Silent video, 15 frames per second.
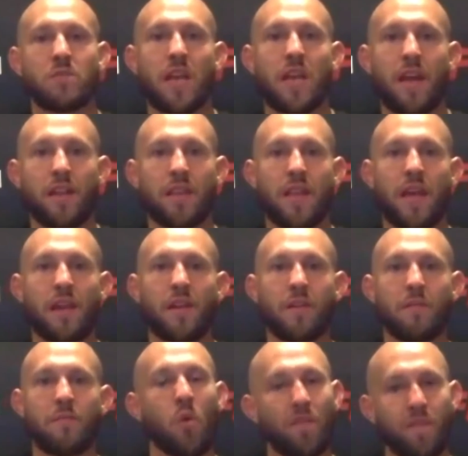that that are
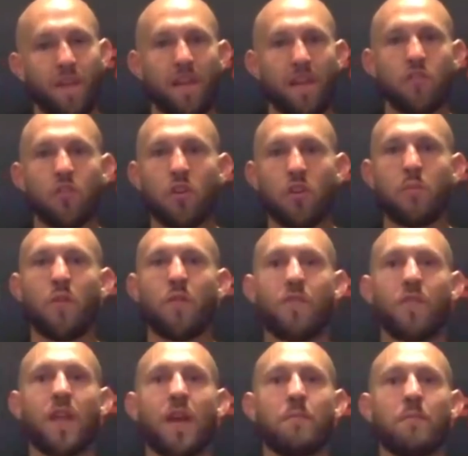more favorable for
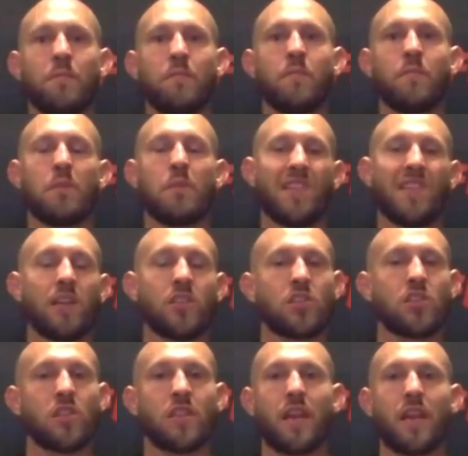them
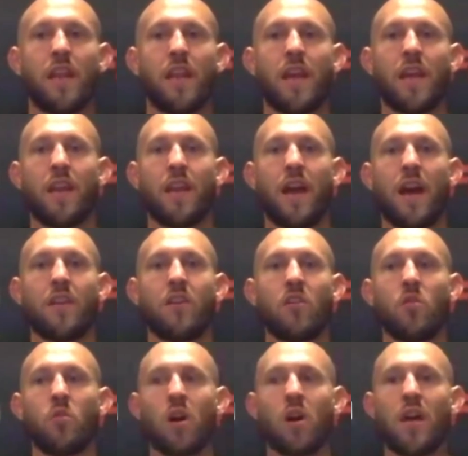potentially and and i
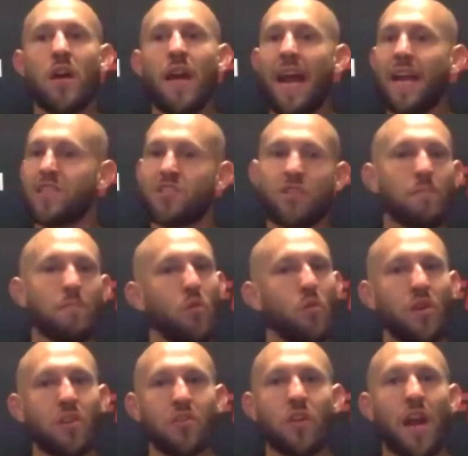know uh, at some
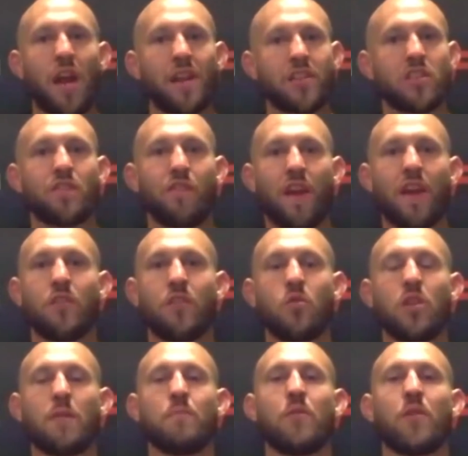point you got to just fight who
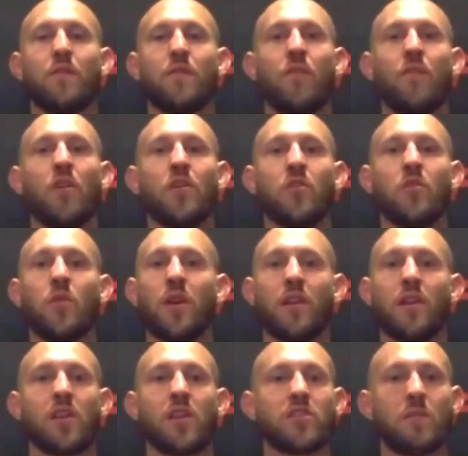they put in front of you
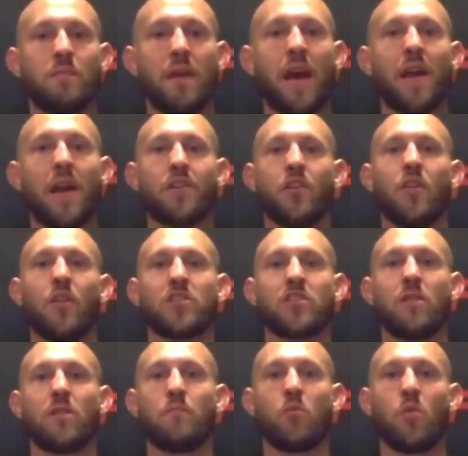it doesn't matter you know at
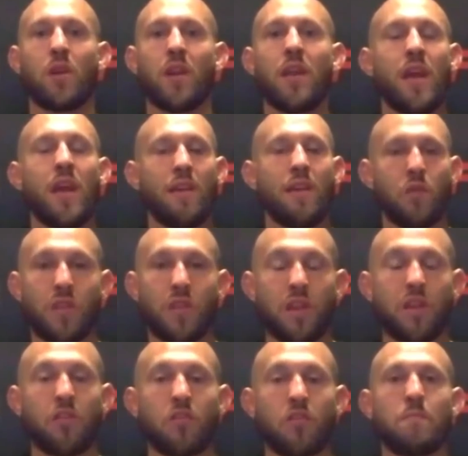some point if you
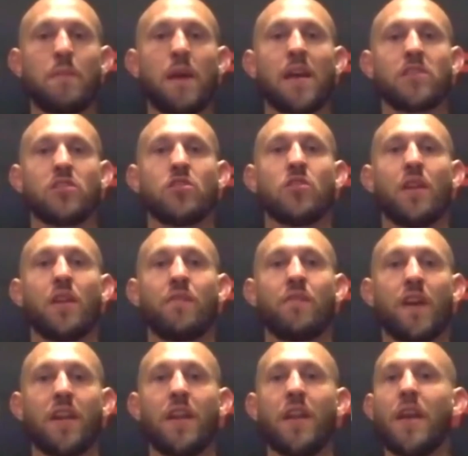think you're the best you got to
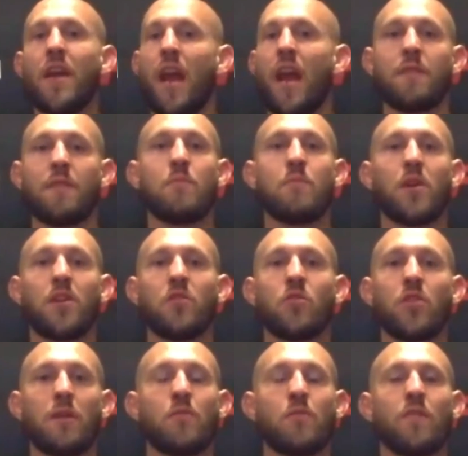fight anybody who
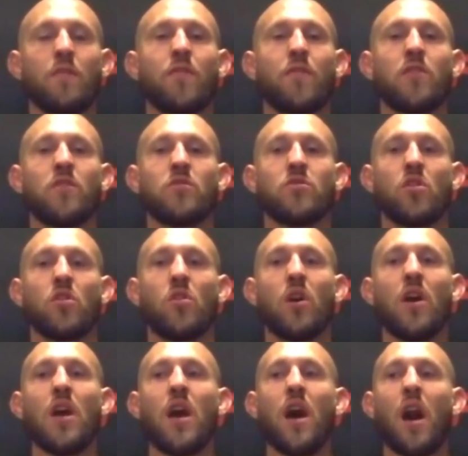they put in front of you so
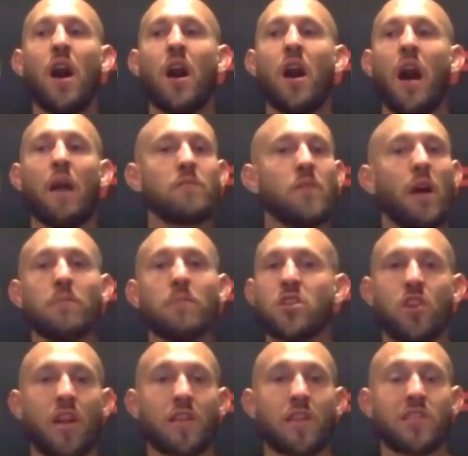uh, i'm i'm just
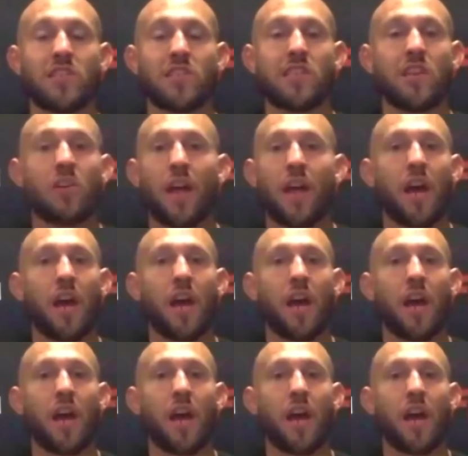trying to steal that hype you
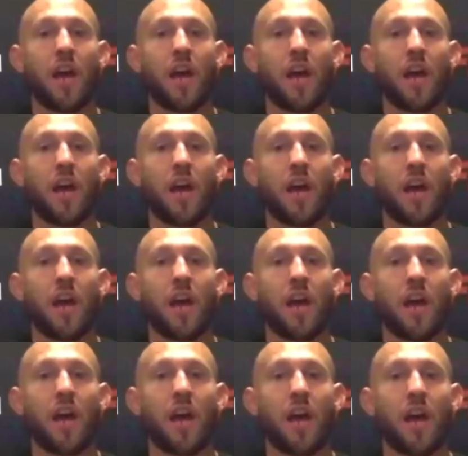know and i'm trying to make my
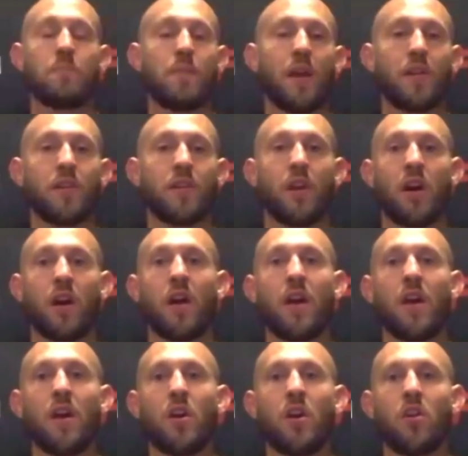career better uh,
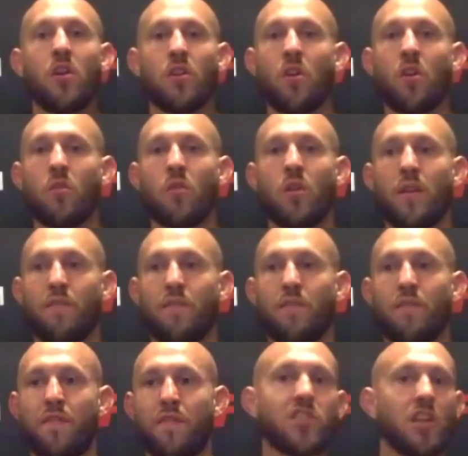you know if
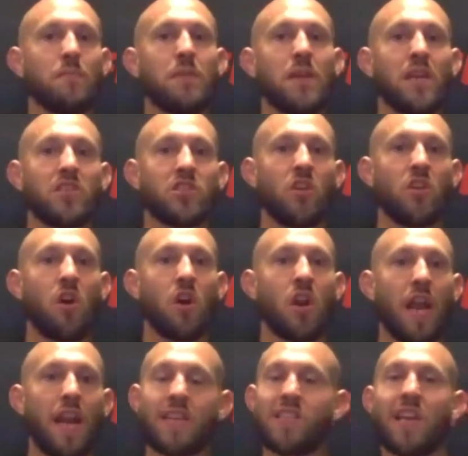he's going to be a star and
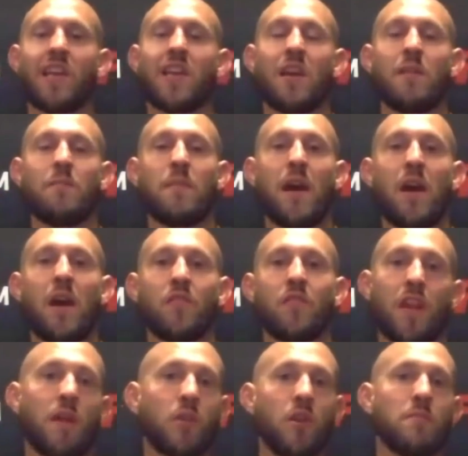i take him out then
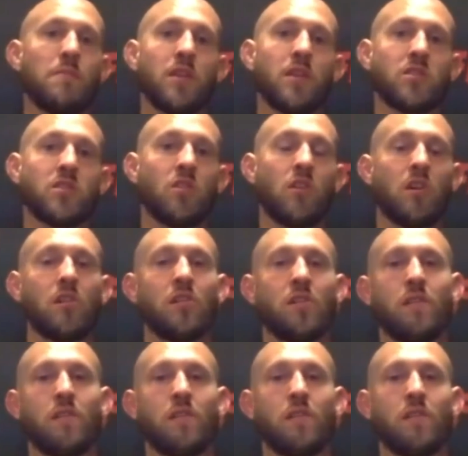i'm going to be a star